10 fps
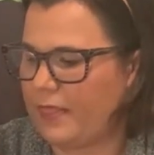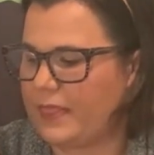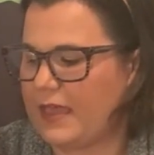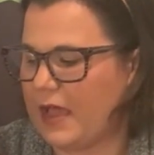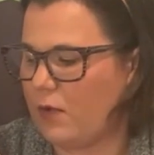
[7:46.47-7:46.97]

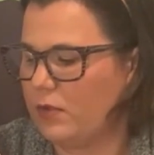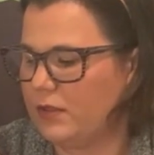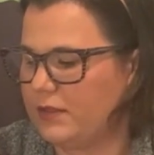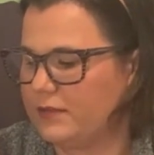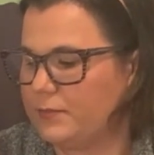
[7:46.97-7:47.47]
The owl
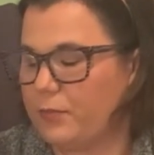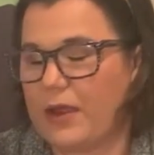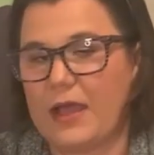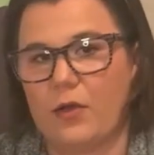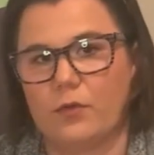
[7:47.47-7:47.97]
is
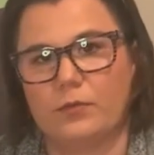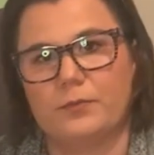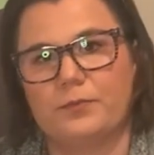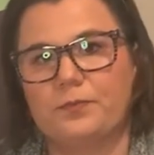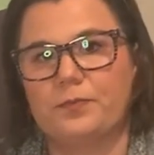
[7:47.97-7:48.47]
brown.
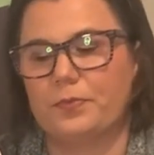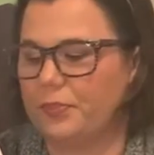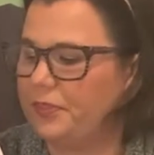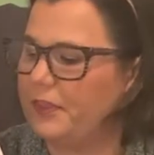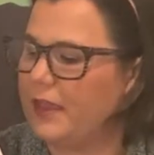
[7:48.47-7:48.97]

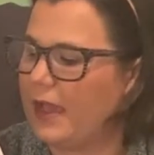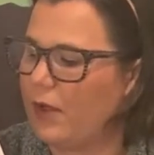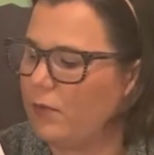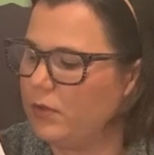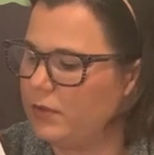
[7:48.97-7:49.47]
The
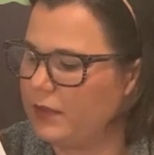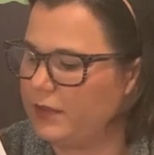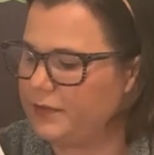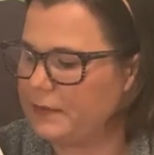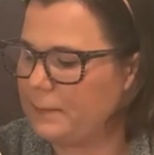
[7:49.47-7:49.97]
owl
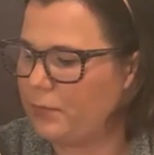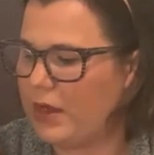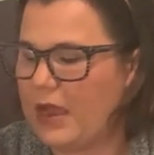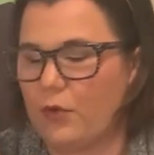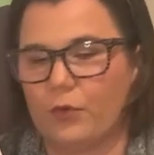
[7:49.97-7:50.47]
is
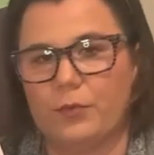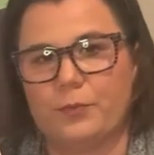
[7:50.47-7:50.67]
brown.